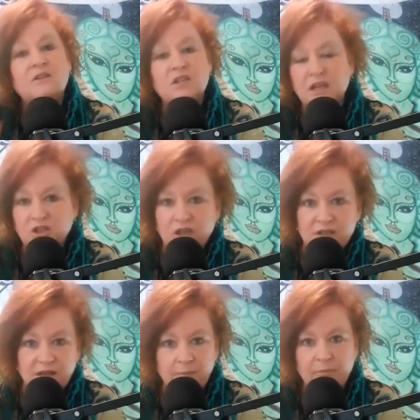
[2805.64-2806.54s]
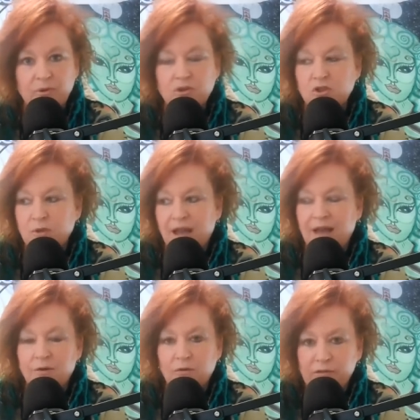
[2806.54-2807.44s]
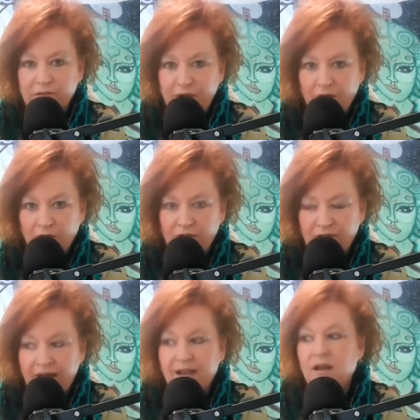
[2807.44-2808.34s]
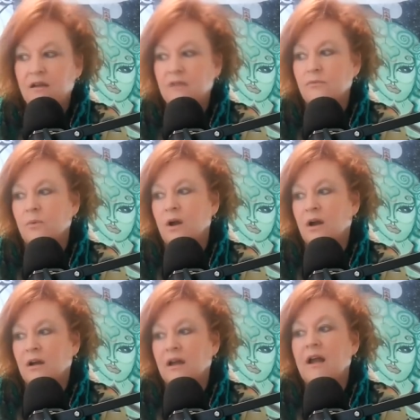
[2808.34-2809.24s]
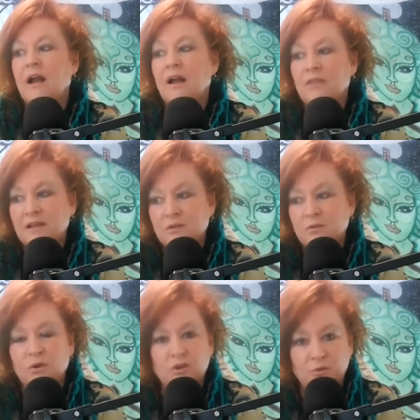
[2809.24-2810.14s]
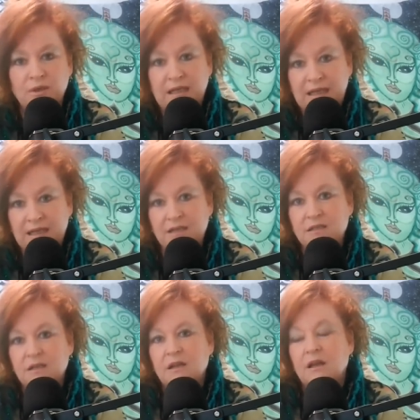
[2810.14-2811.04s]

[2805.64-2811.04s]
teachings, any books you can on that kind of work, and that's what you would need